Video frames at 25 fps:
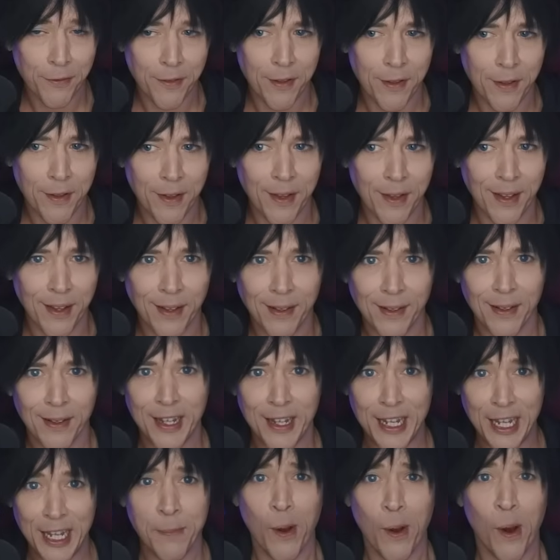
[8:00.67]
the
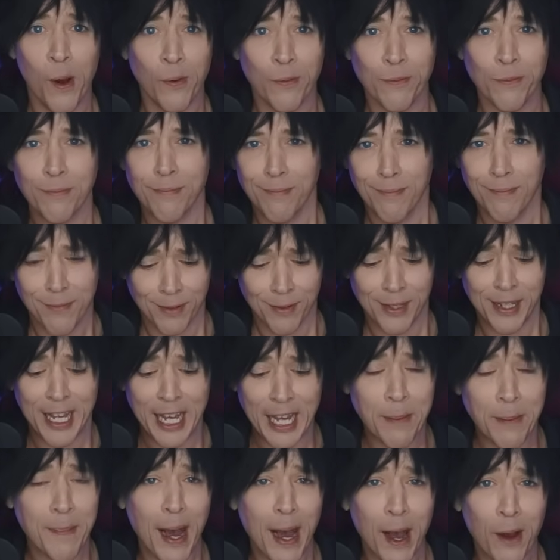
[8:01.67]
emote
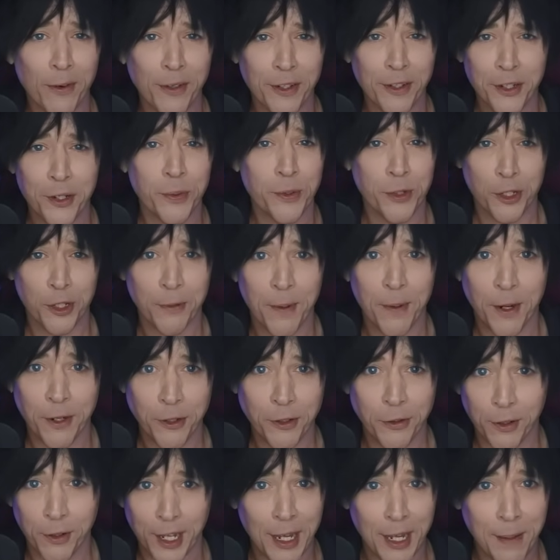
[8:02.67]
keybound to a
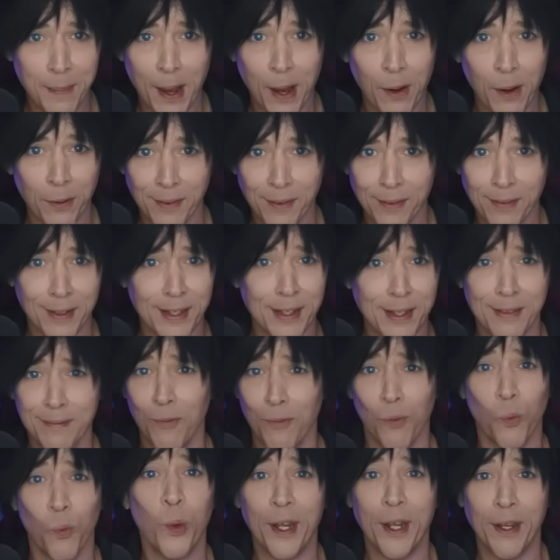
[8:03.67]
special keybound
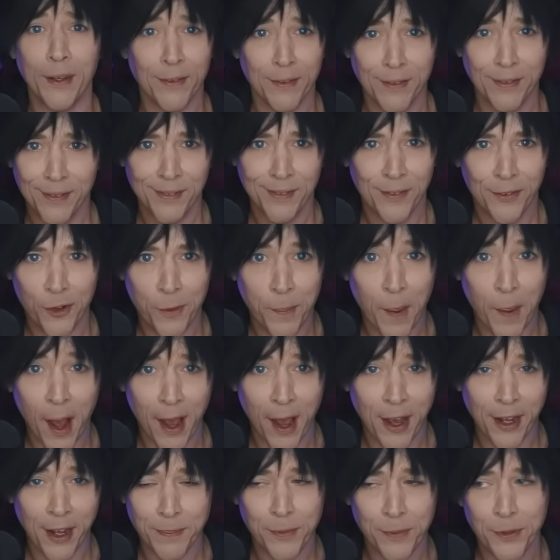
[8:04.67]
wheel for
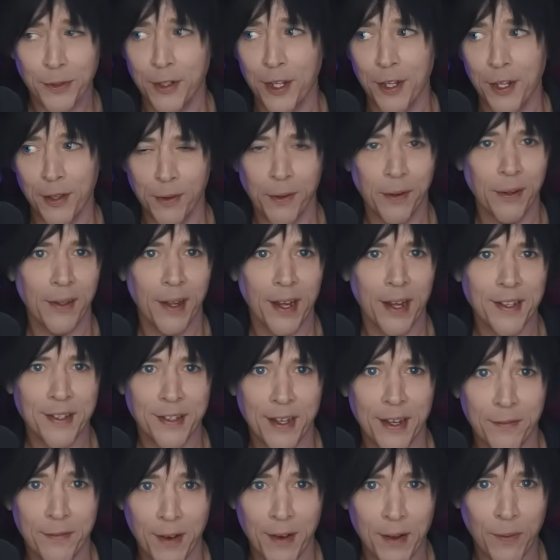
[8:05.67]
my items to utilize
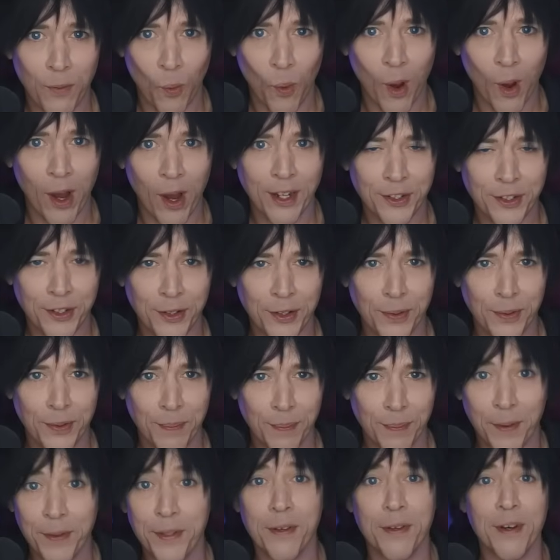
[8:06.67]
it if I want to.
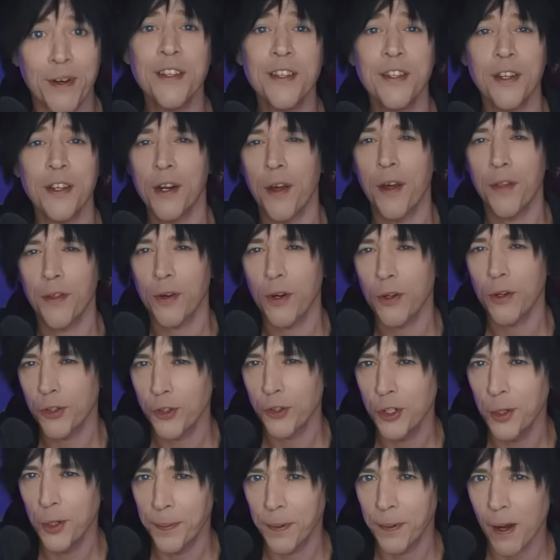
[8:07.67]
But there is another
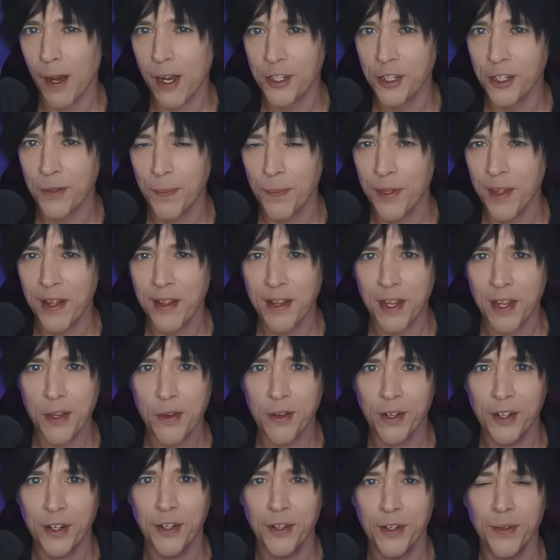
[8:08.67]
super awesome thing that
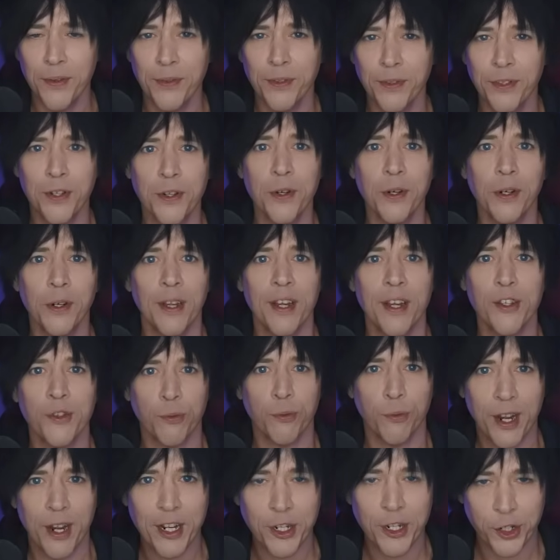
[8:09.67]
you can do to
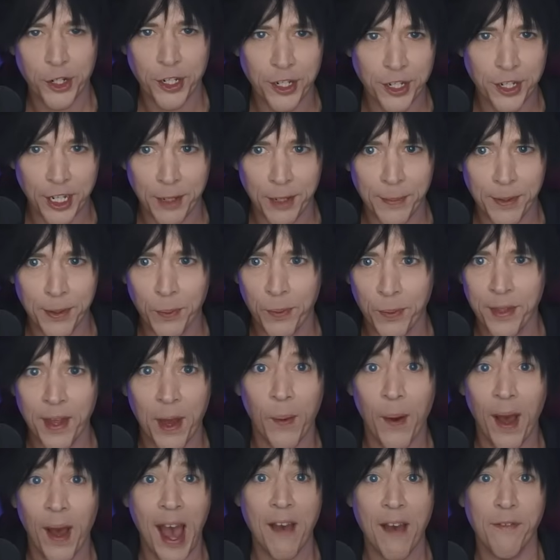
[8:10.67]
utilize Raging Demon
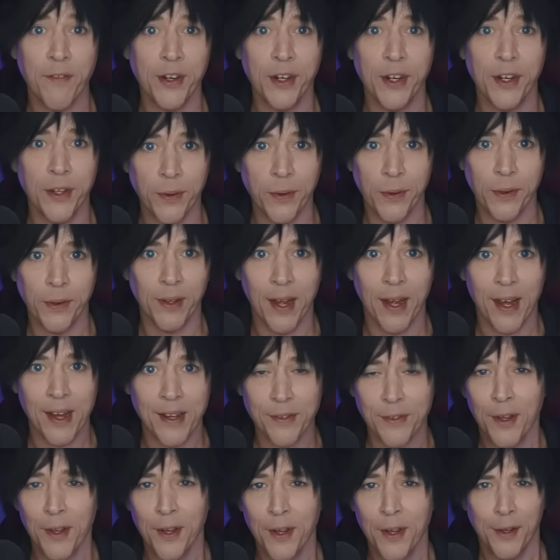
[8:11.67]
without having to
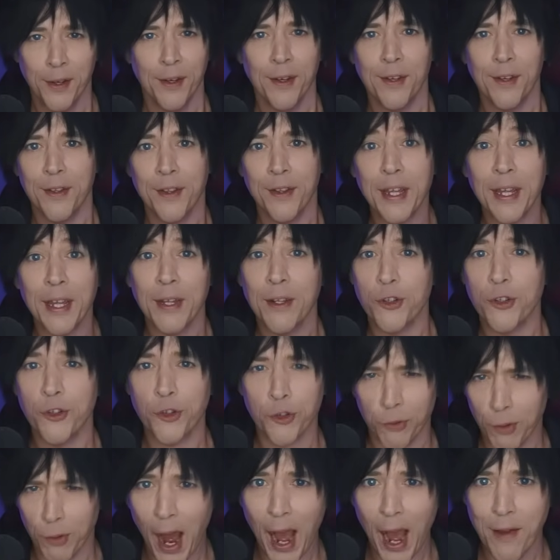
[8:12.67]
utilize the
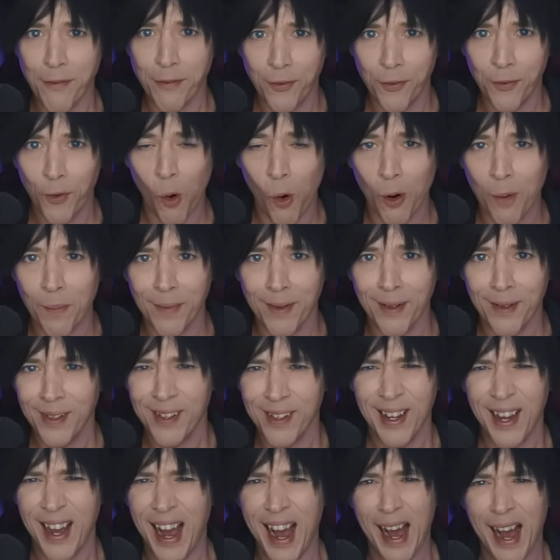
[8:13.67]
drive form
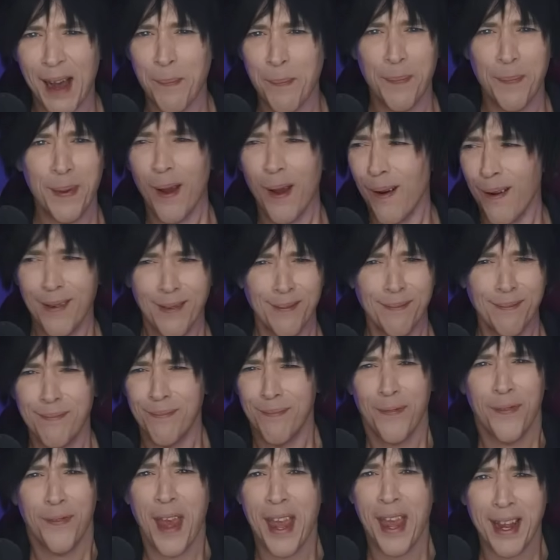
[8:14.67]
hotbar
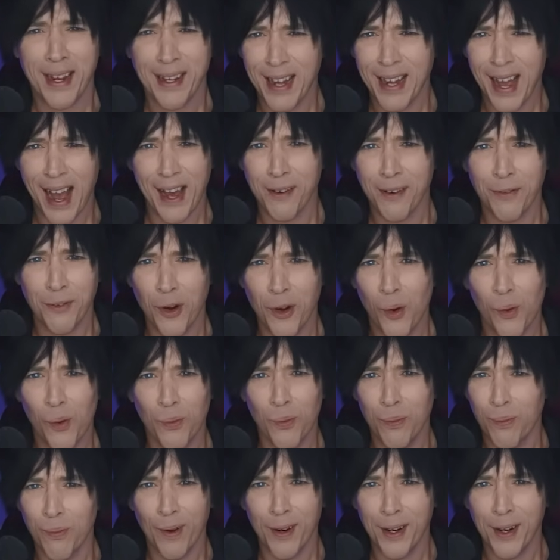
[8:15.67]
thing. I don't
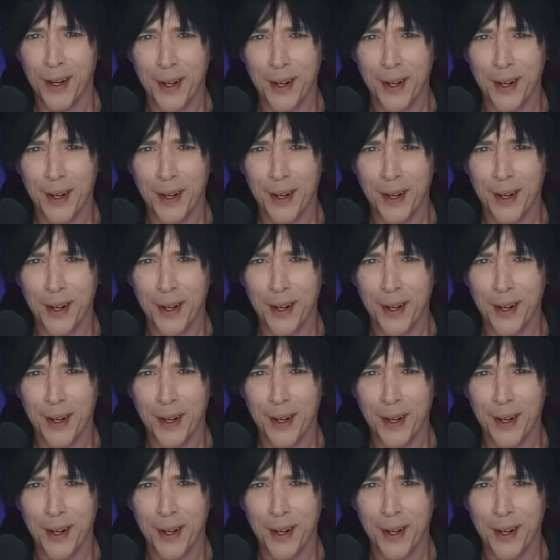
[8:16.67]
know what it